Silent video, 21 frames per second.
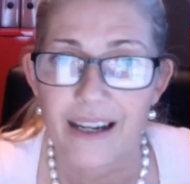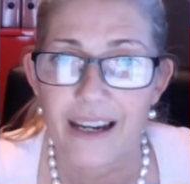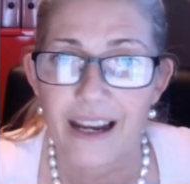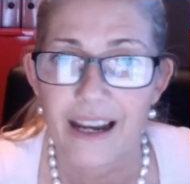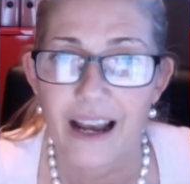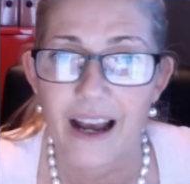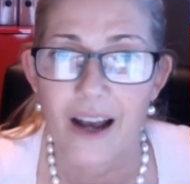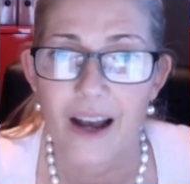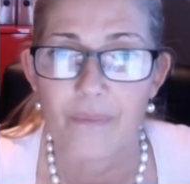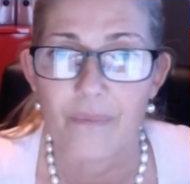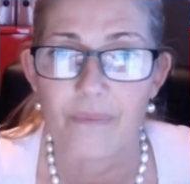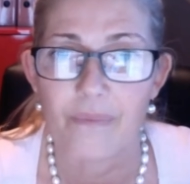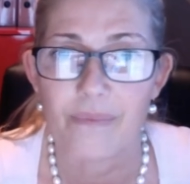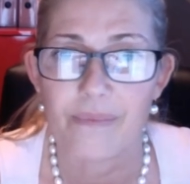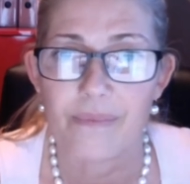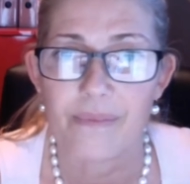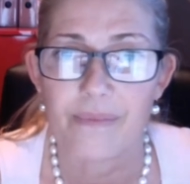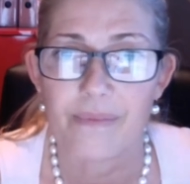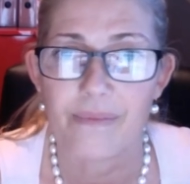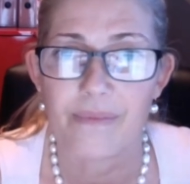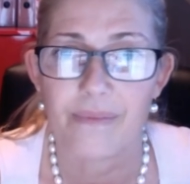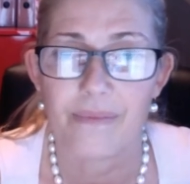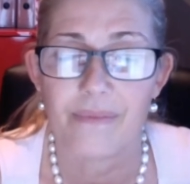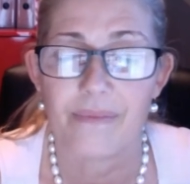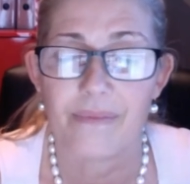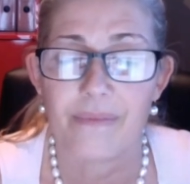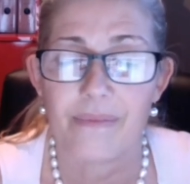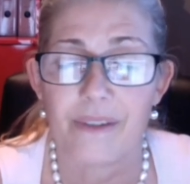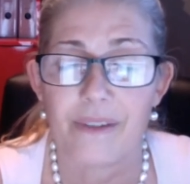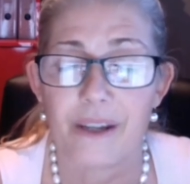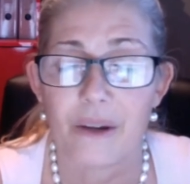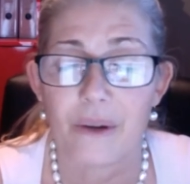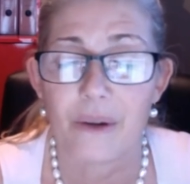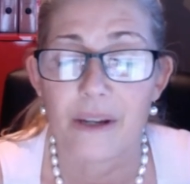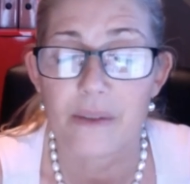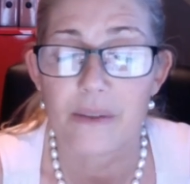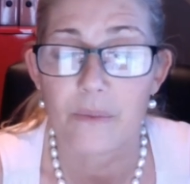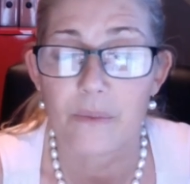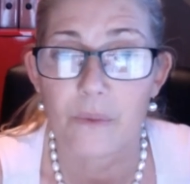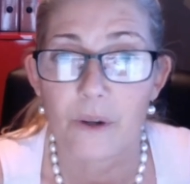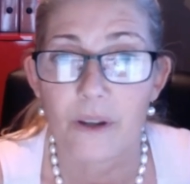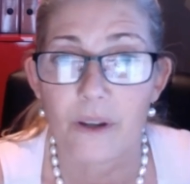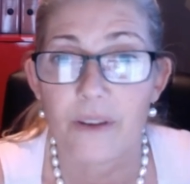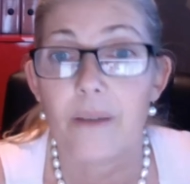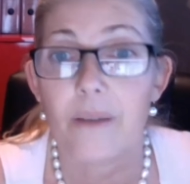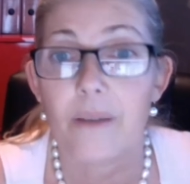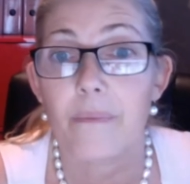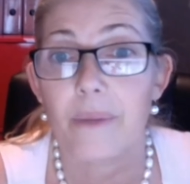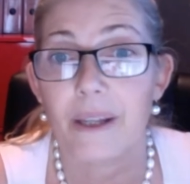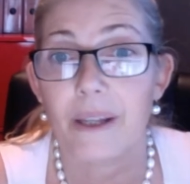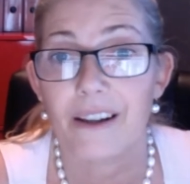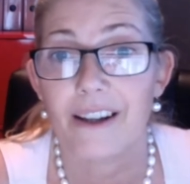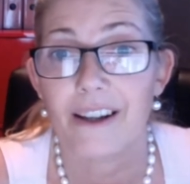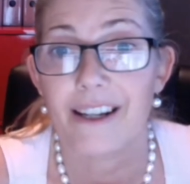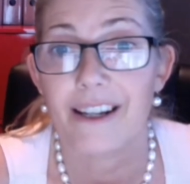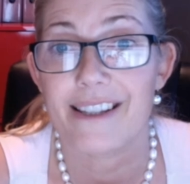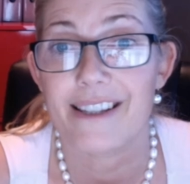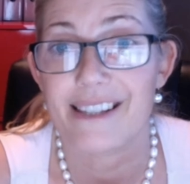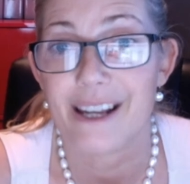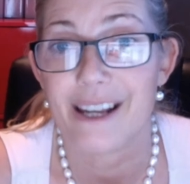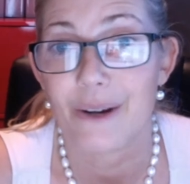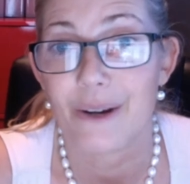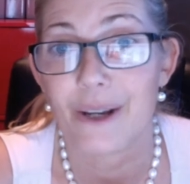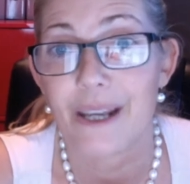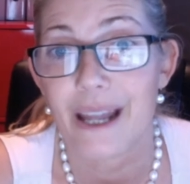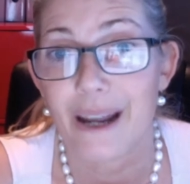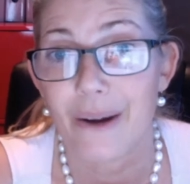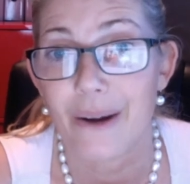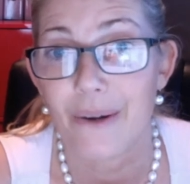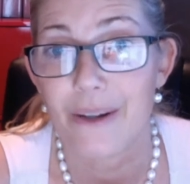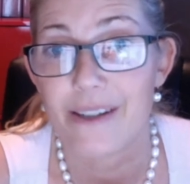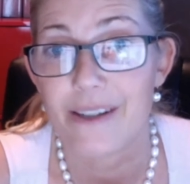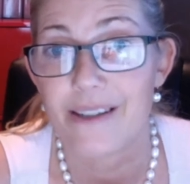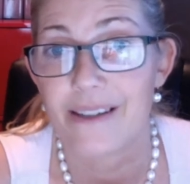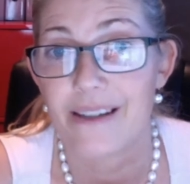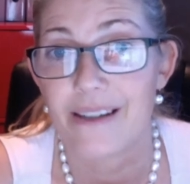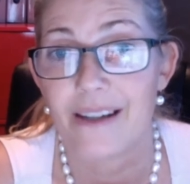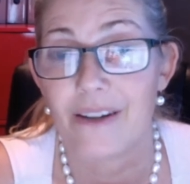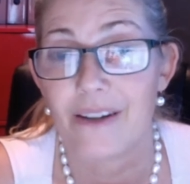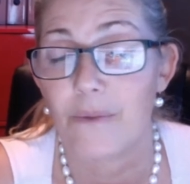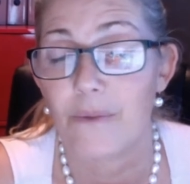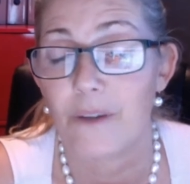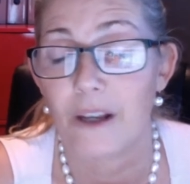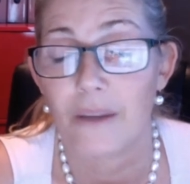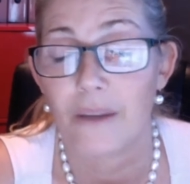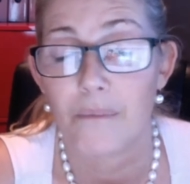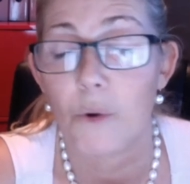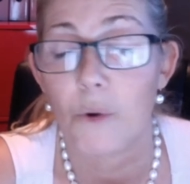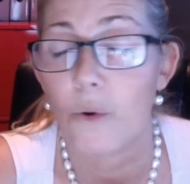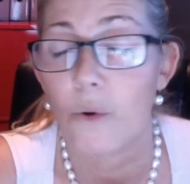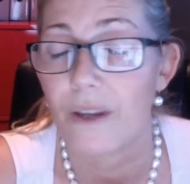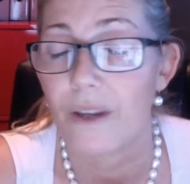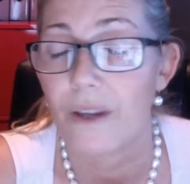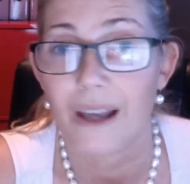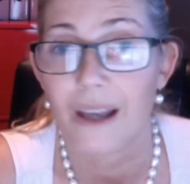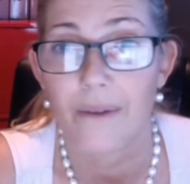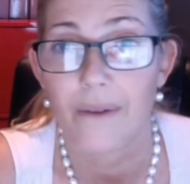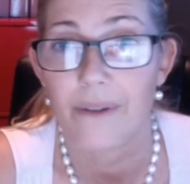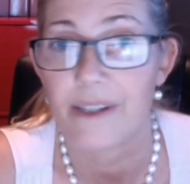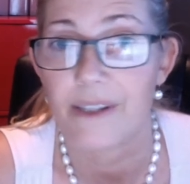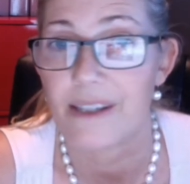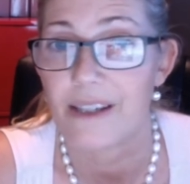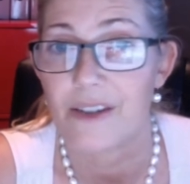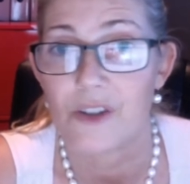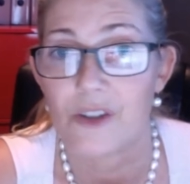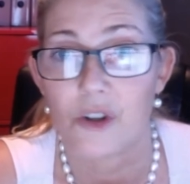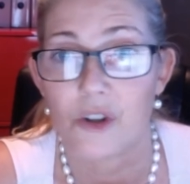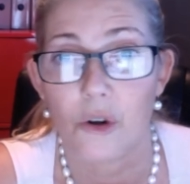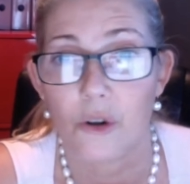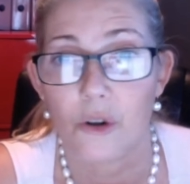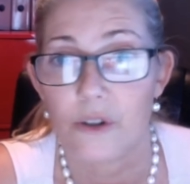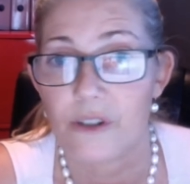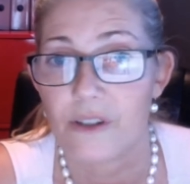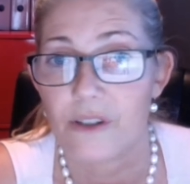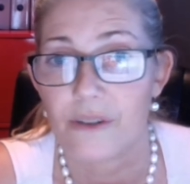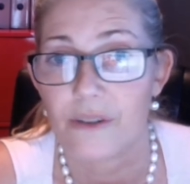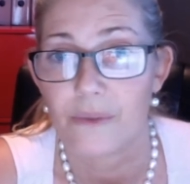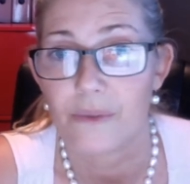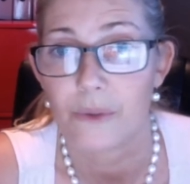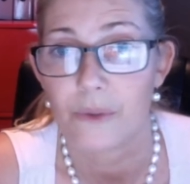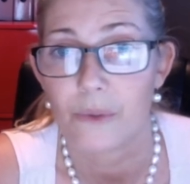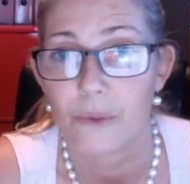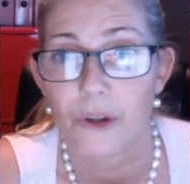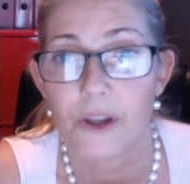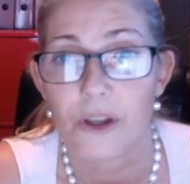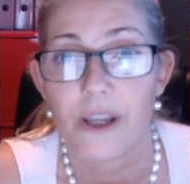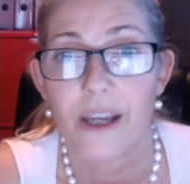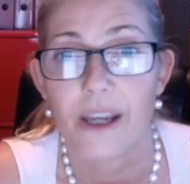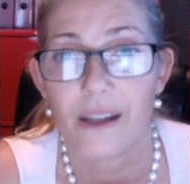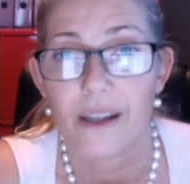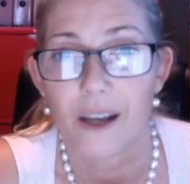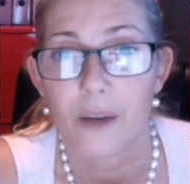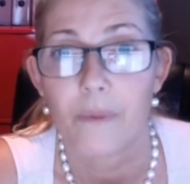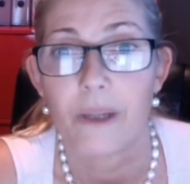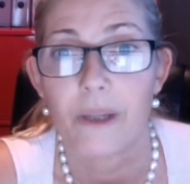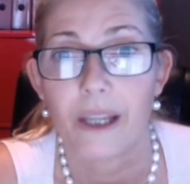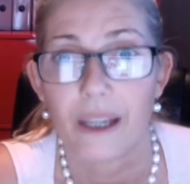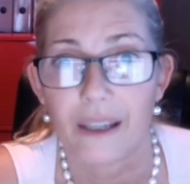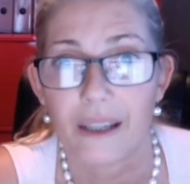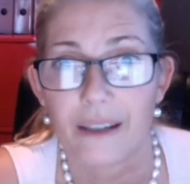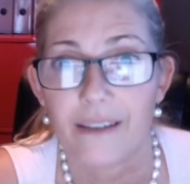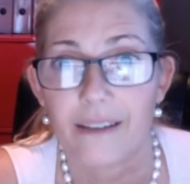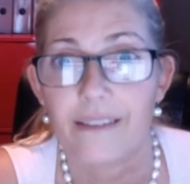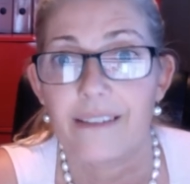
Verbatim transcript: um, you know, isn't worth it. But I can tell you now, it's it more than covers its cost with what you get coming in.